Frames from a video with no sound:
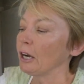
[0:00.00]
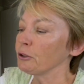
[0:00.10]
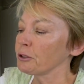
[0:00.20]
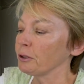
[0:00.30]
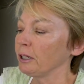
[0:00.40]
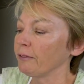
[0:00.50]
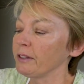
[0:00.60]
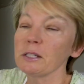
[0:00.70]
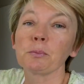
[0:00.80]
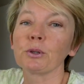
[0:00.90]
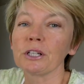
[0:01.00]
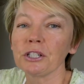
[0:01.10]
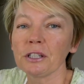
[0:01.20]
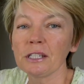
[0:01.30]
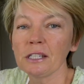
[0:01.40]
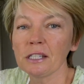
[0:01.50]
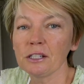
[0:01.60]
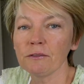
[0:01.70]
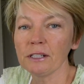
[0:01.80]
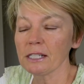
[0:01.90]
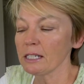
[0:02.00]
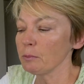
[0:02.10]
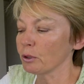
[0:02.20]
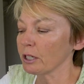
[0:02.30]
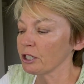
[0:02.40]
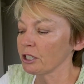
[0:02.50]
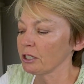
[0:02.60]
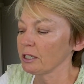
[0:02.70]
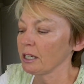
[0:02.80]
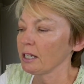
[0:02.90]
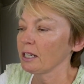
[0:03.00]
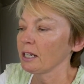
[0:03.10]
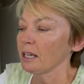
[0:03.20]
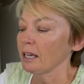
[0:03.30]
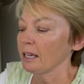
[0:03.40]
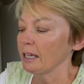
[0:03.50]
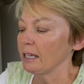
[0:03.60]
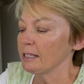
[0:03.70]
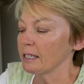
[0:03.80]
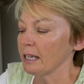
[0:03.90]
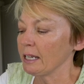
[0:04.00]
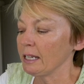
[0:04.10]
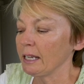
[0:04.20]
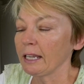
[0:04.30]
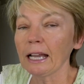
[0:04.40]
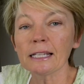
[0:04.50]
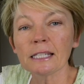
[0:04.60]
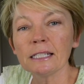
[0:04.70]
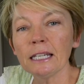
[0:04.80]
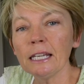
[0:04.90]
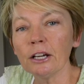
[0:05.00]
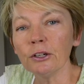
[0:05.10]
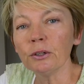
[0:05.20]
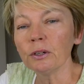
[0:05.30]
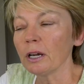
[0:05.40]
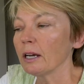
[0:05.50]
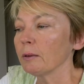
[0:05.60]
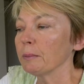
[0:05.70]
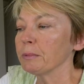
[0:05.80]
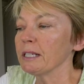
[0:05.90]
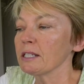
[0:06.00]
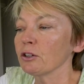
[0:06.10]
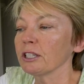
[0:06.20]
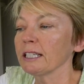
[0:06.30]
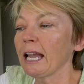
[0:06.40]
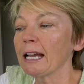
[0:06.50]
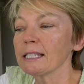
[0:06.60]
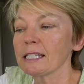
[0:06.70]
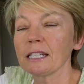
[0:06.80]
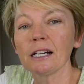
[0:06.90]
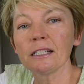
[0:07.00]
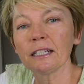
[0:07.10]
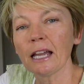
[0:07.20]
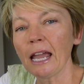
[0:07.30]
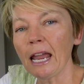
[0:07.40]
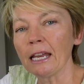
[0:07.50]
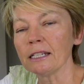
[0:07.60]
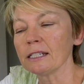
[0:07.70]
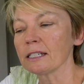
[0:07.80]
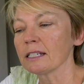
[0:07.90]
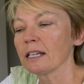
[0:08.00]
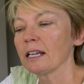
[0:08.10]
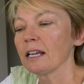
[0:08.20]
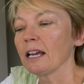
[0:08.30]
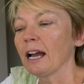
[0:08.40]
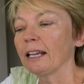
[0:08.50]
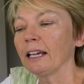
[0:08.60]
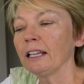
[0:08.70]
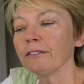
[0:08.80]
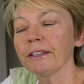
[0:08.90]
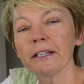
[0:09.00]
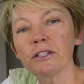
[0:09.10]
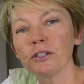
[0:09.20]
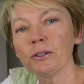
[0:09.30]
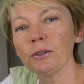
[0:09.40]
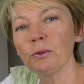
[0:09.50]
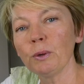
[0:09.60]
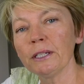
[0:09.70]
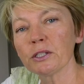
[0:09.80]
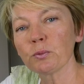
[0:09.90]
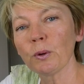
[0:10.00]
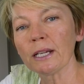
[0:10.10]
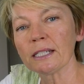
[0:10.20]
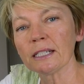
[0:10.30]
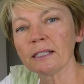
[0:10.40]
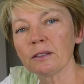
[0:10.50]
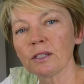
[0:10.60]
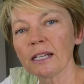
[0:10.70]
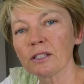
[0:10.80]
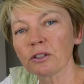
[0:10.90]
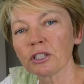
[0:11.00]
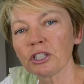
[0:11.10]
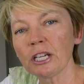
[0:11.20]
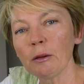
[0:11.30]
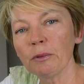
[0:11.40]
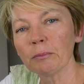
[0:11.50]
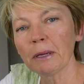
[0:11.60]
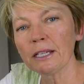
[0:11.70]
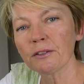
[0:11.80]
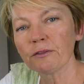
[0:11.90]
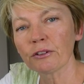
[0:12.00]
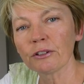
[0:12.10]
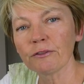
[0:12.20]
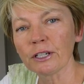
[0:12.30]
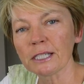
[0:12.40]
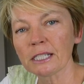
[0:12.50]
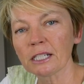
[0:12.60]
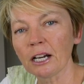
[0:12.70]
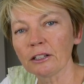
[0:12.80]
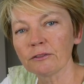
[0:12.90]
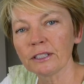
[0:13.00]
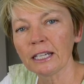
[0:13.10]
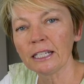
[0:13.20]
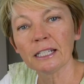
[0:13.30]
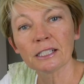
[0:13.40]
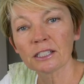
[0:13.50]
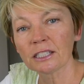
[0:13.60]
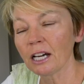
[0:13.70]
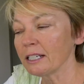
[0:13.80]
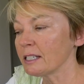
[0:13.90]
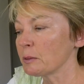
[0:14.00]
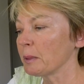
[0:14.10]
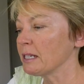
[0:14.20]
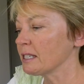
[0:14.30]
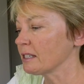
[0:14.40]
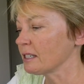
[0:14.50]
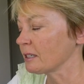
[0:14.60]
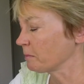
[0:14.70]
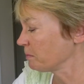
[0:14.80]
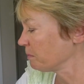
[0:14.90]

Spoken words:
I also love this brush. This is a Da Vinci brush. It's a Casa Neo, but it's got a cat's tongue end. And I love that too. When it's wet, it takes on a shape that makes it very versatile for getting into tight spaces.